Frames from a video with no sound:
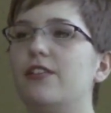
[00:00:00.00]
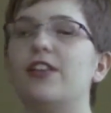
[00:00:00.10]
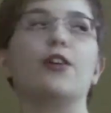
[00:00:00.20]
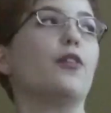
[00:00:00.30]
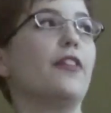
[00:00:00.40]

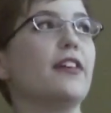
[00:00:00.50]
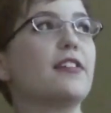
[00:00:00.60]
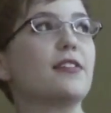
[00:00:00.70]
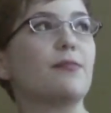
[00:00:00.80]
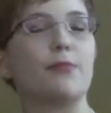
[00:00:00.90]
you know
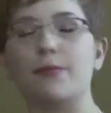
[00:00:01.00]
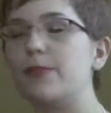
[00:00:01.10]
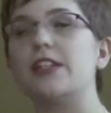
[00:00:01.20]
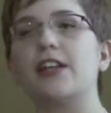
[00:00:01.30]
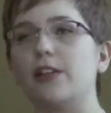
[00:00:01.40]
this in
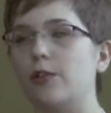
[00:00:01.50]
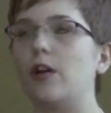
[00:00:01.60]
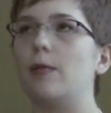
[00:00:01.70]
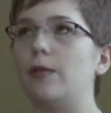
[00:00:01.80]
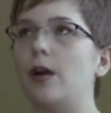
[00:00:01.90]
particular,
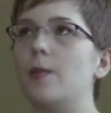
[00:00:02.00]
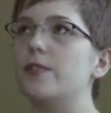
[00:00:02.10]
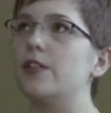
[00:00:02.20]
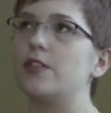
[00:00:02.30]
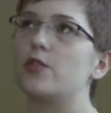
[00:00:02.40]
Robbie
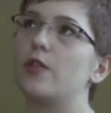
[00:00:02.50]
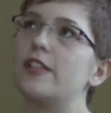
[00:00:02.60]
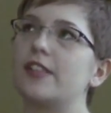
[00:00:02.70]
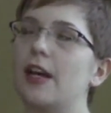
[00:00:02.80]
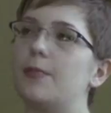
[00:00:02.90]
Robson, the story
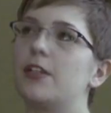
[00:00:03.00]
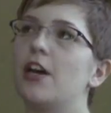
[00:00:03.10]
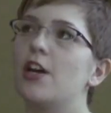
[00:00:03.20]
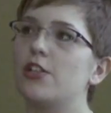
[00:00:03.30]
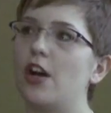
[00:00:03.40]
is kept
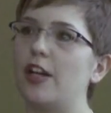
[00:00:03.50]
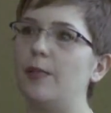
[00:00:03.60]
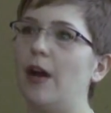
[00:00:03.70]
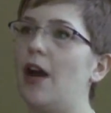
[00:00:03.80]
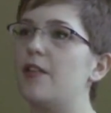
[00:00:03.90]
talking
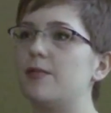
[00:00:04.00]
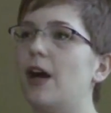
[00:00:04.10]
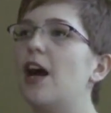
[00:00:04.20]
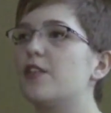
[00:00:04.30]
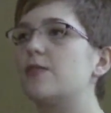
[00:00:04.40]
about how,
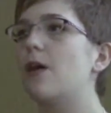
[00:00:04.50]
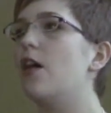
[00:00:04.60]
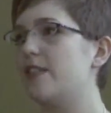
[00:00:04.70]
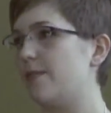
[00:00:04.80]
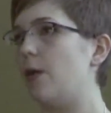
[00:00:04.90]
his, how small
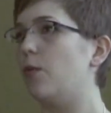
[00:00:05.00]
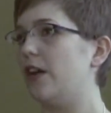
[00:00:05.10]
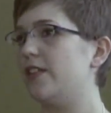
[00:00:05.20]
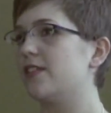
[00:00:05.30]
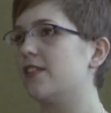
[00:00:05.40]
his mum
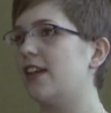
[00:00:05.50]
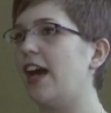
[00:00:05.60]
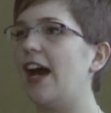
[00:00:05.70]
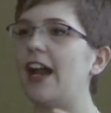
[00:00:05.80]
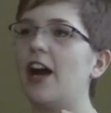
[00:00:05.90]
was
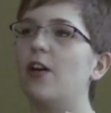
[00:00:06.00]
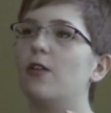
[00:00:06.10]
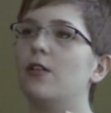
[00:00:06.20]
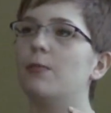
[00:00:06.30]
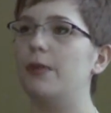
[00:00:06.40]
and
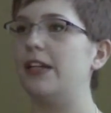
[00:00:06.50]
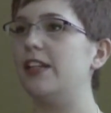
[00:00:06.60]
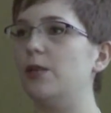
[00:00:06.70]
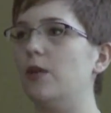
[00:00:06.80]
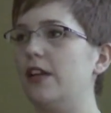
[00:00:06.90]
how big
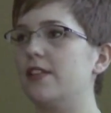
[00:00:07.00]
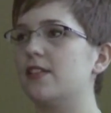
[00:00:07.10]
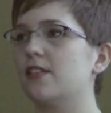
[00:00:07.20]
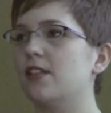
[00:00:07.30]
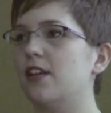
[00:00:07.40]
he was.
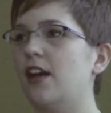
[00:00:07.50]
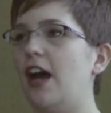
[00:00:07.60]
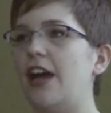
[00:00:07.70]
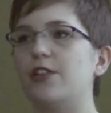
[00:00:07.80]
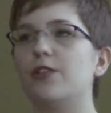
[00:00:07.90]

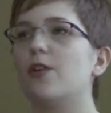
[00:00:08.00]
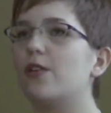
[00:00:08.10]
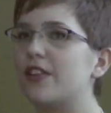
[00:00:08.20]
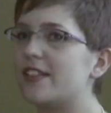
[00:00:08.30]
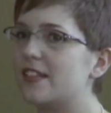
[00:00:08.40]
And you
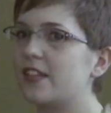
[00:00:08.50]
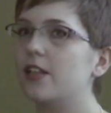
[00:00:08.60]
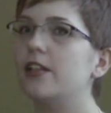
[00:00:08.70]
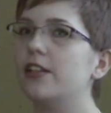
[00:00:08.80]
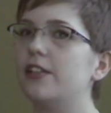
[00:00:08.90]
know, this is
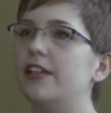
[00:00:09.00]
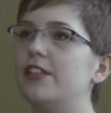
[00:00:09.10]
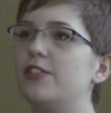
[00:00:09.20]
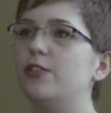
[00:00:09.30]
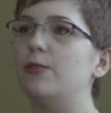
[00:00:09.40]
clearly
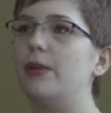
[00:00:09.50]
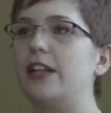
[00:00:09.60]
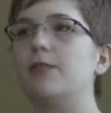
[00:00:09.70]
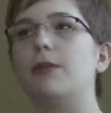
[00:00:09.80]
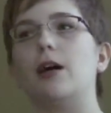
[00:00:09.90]
to
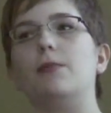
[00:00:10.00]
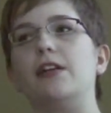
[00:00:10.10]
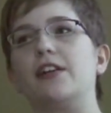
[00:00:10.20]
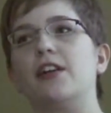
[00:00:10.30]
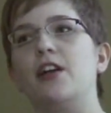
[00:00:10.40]
make the
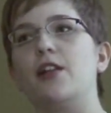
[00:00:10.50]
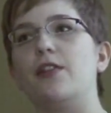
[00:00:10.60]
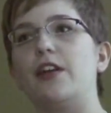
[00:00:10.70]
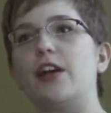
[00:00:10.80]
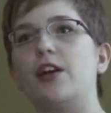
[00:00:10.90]
public
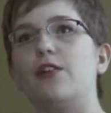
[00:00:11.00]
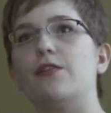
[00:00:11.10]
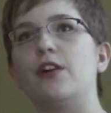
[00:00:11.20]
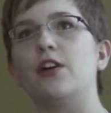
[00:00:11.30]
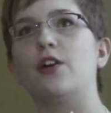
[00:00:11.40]
think of